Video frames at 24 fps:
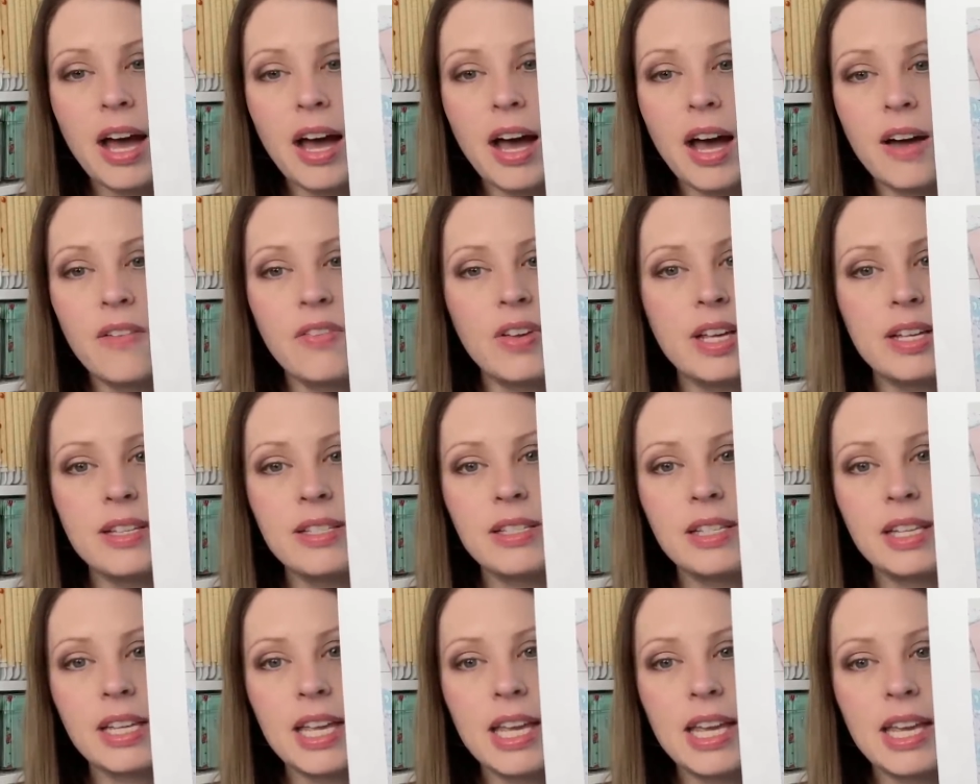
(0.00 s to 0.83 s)

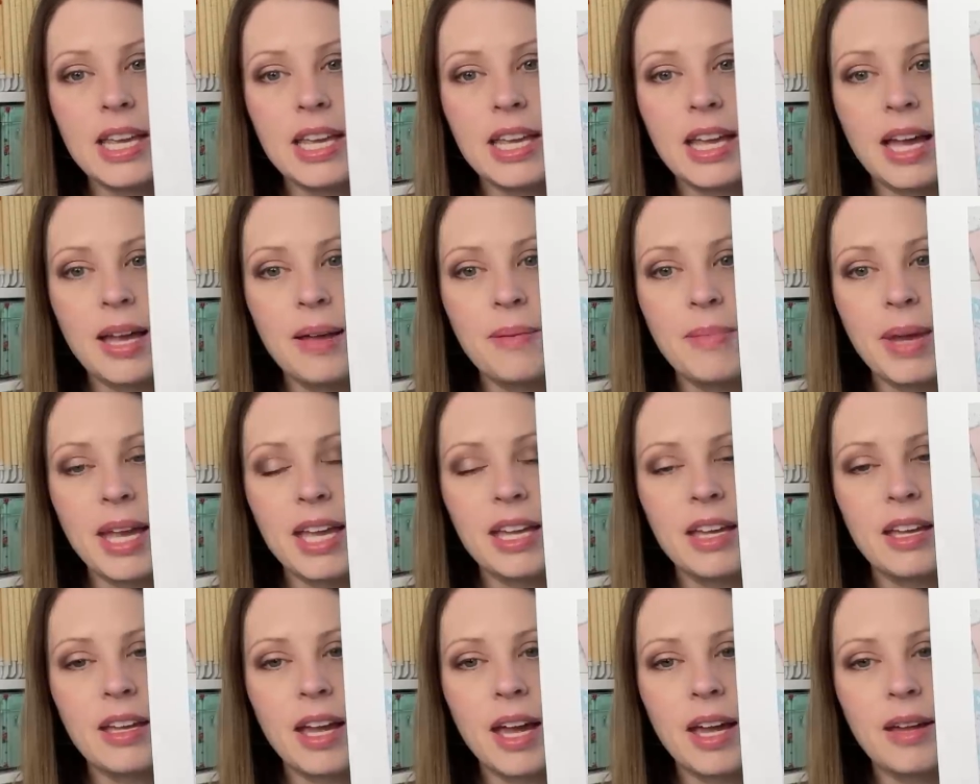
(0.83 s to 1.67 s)
obviously um,
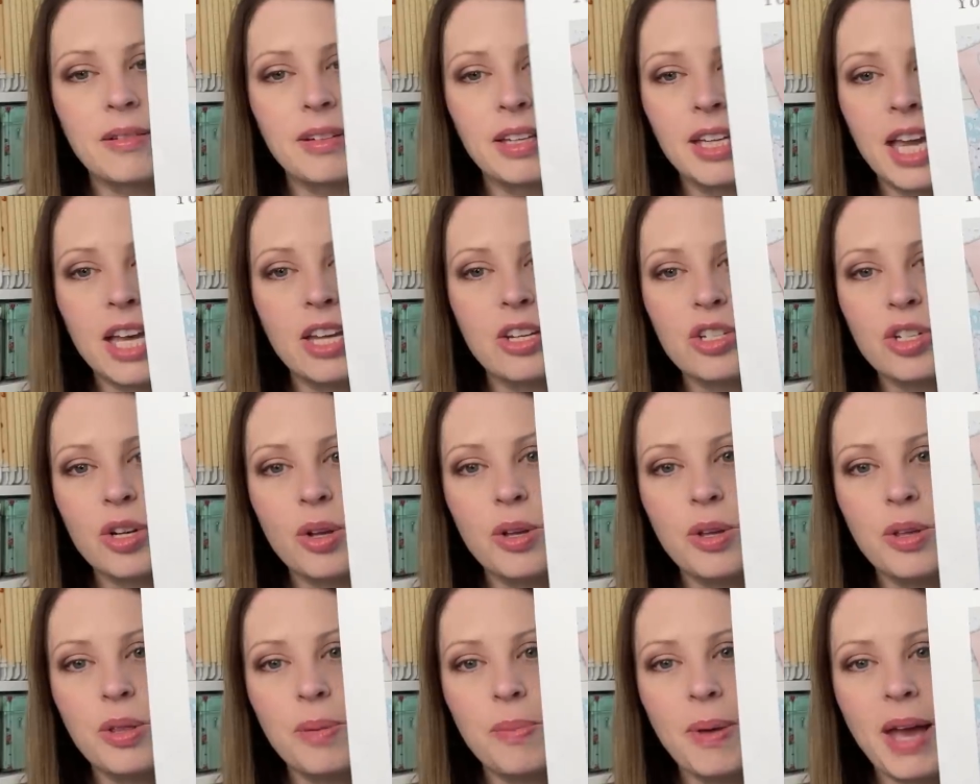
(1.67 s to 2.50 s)
I, I can't show
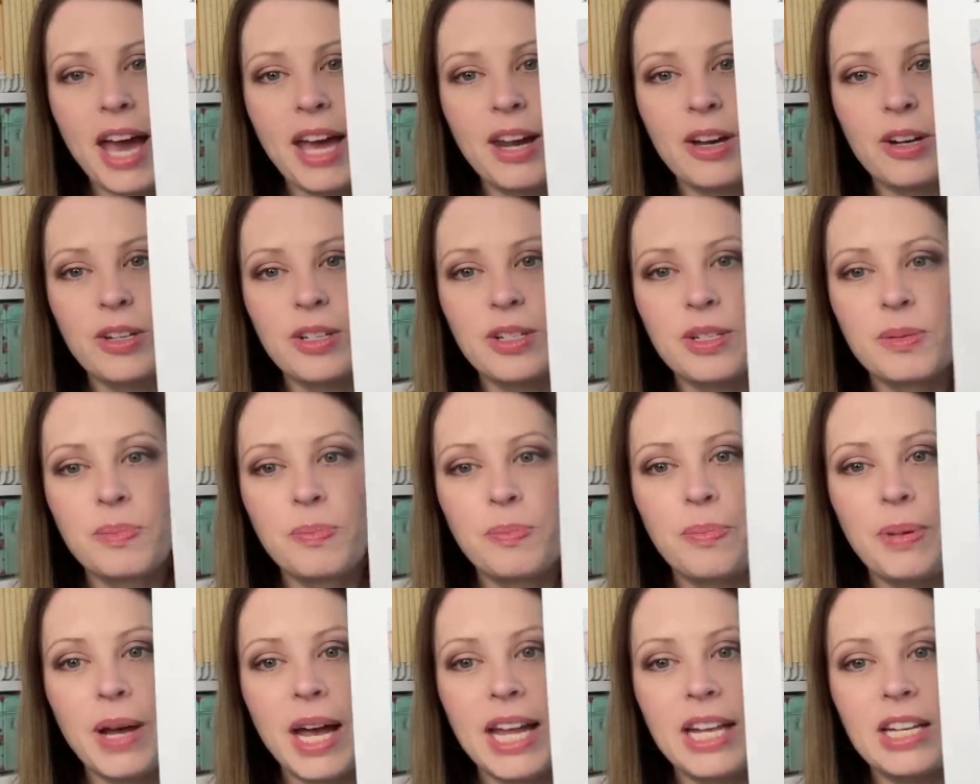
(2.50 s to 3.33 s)
you the patterns
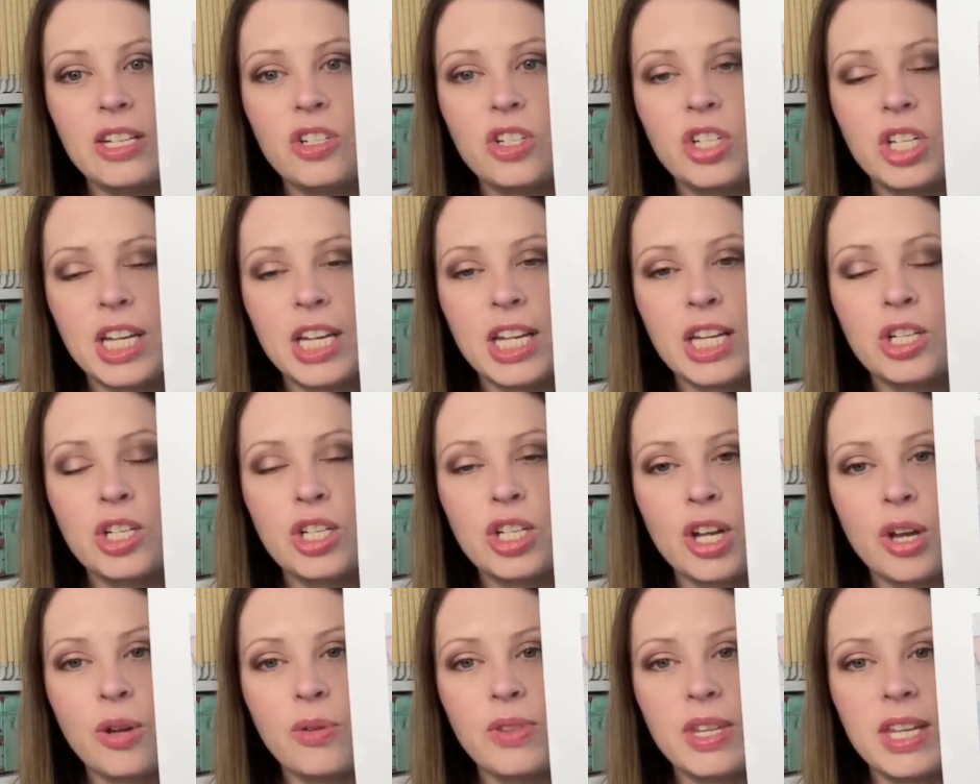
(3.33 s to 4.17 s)
but she has
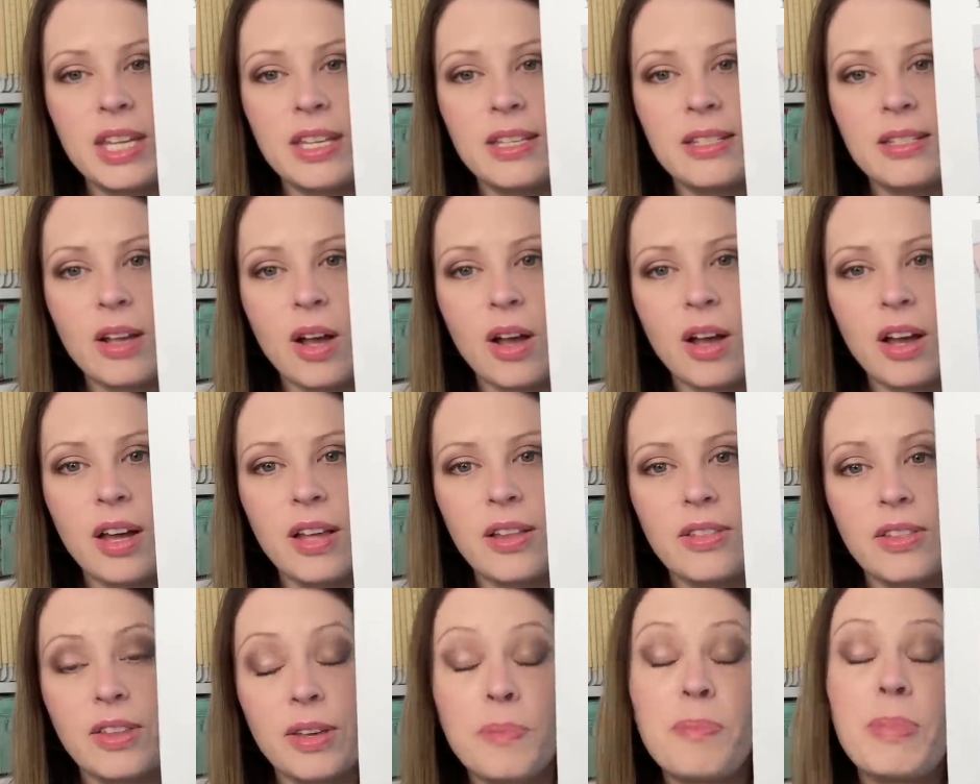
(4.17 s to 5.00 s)
shown these on
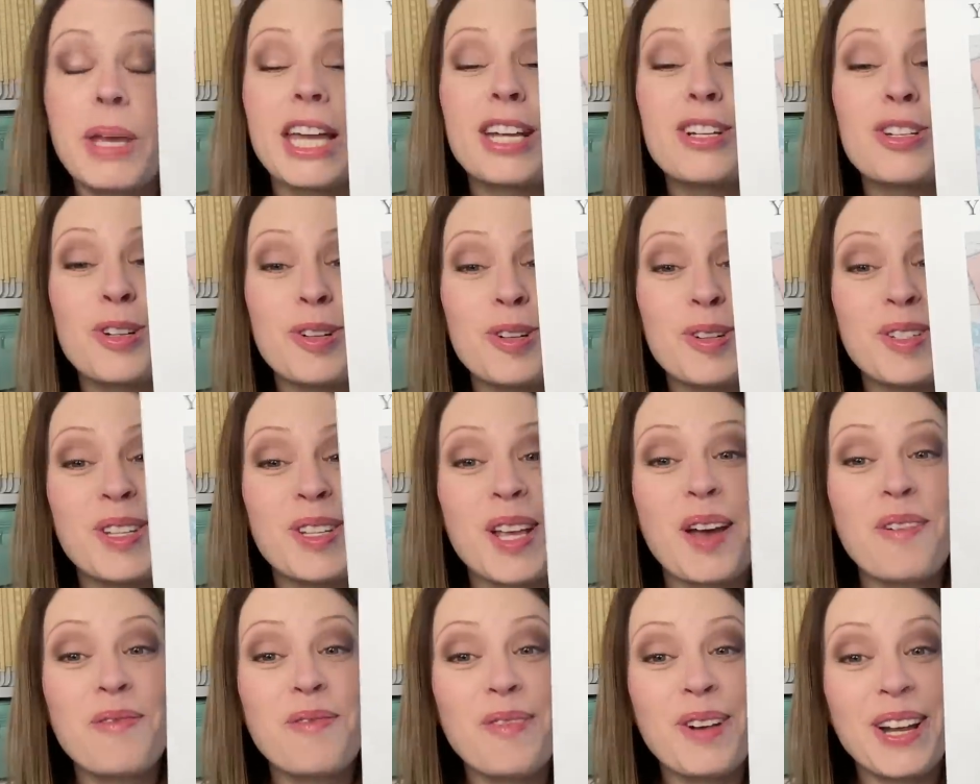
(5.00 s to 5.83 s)
the pictures
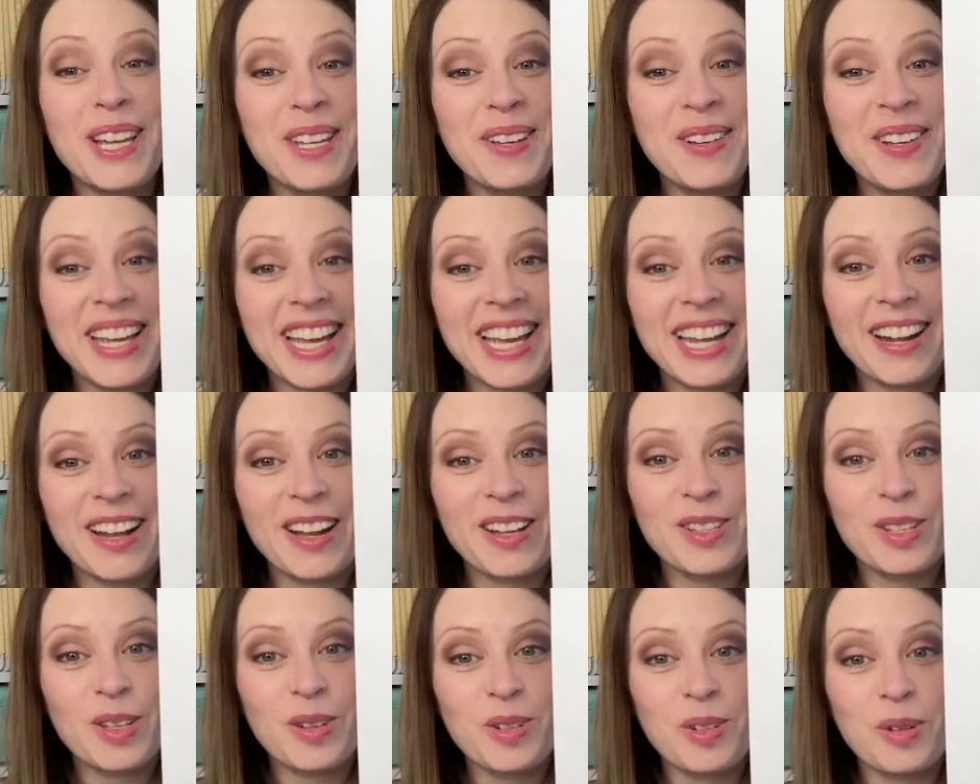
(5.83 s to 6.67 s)
of what you get
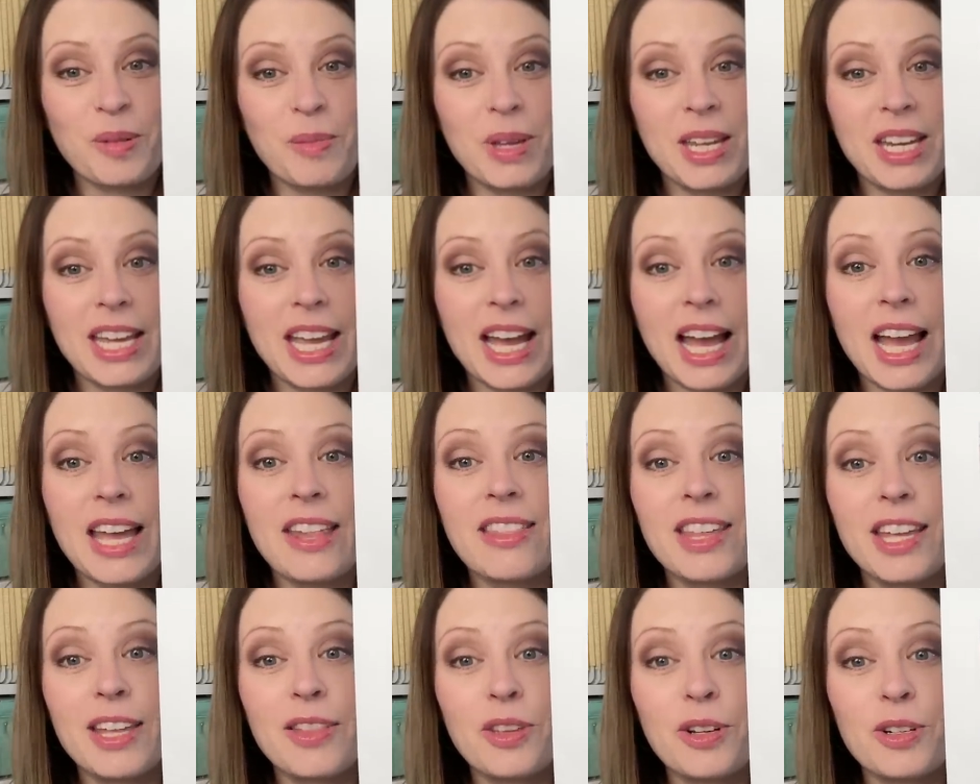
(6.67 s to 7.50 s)
on social media i
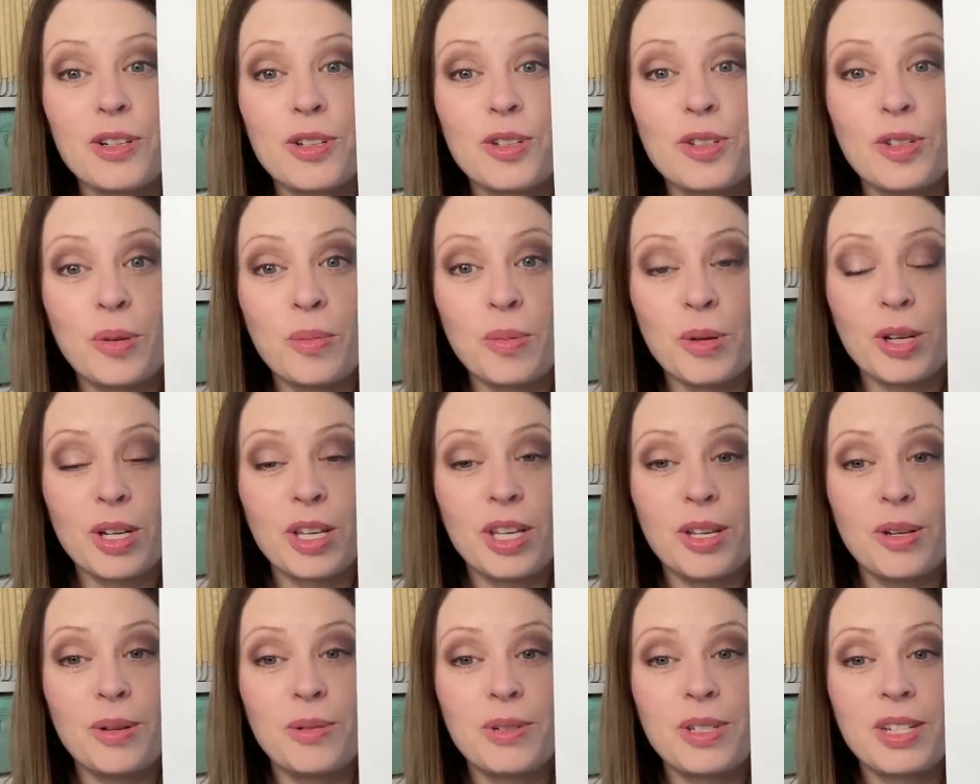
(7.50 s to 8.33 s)
think they're super
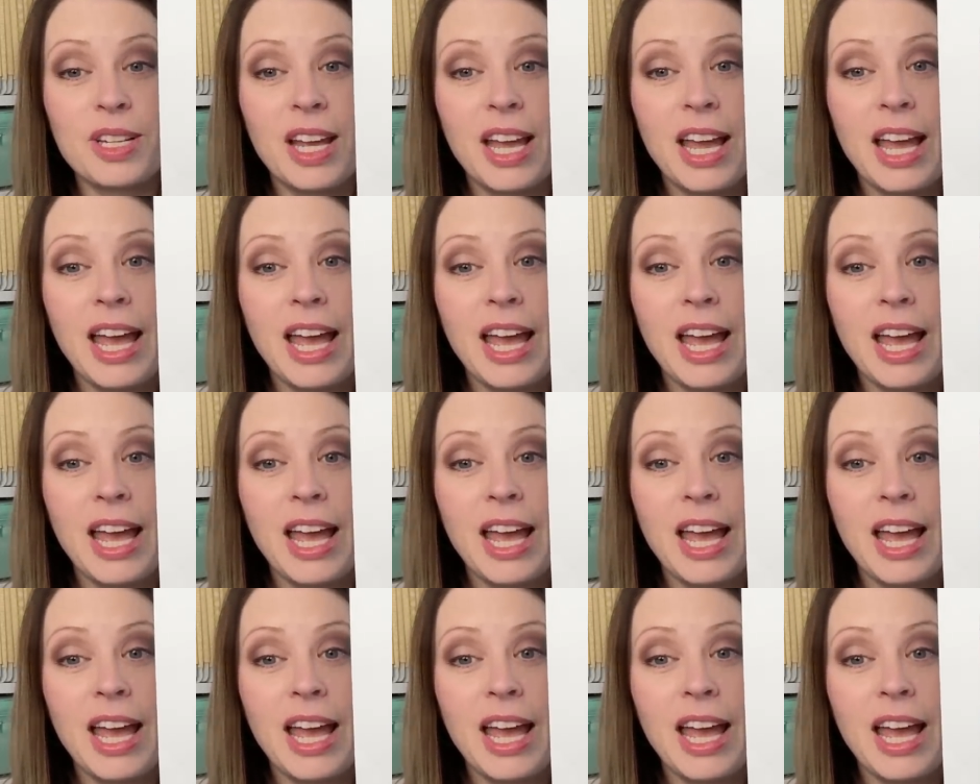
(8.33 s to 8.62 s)
cute